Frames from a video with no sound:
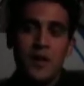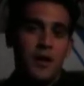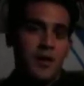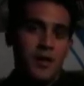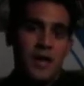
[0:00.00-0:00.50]

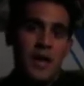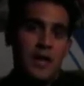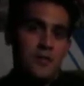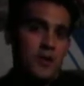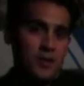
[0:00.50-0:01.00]
You
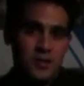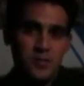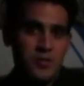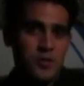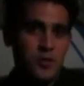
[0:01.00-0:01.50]
got Nicholas
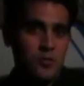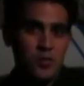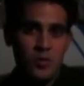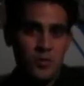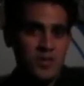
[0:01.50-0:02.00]
Batum
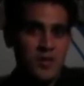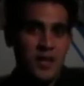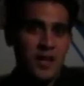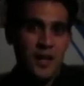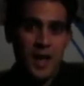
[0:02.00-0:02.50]
doing his
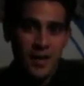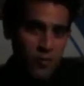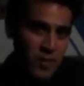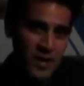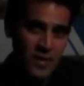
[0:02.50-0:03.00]
kind of
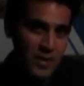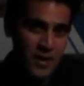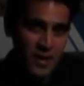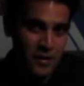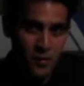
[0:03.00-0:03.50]
everyman
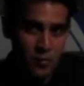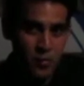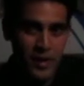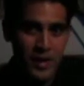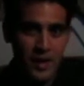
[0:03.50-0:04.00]
thing out on the
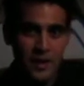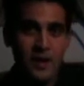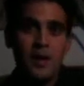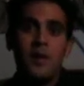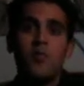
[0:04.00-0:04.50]
wing.
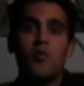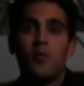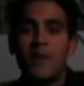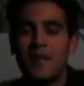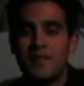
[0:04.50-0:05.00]
Poor
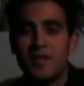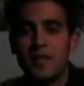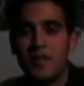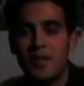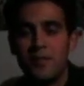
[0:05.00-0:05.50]
man's
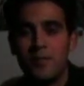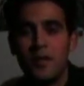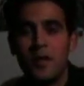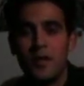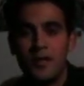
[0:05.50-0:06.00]
Andre
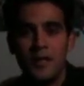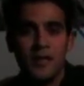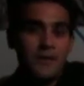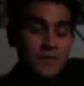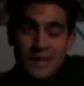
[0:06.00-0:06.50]
Iguodala.